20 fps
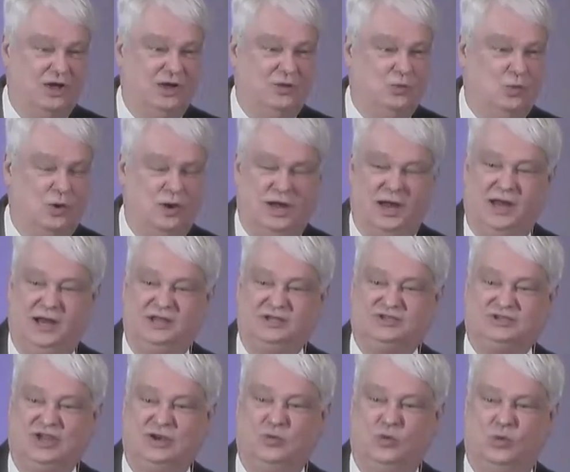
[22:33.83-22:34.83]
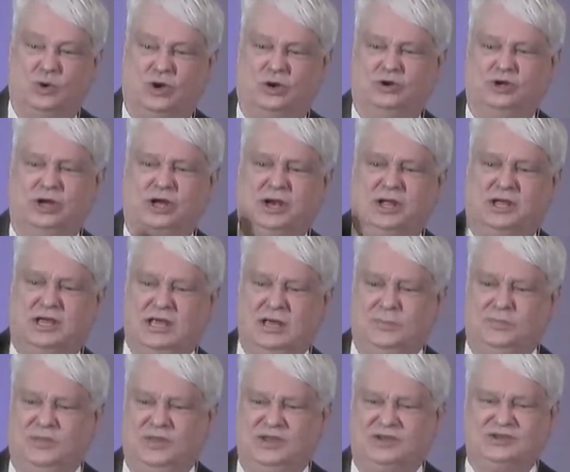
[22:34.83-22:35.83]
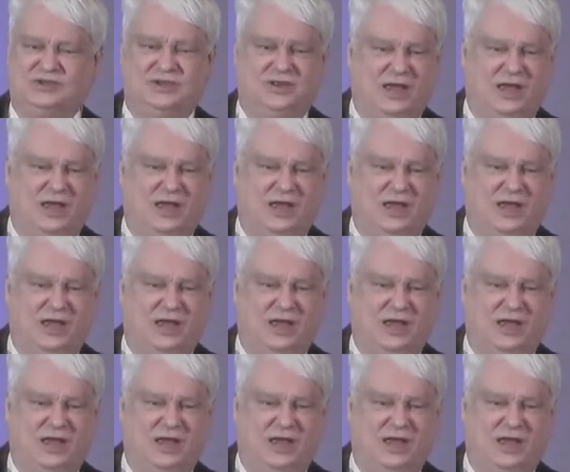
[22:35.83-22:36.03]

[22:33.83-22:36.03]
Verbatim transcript: And, and he said, Are you going to keep this?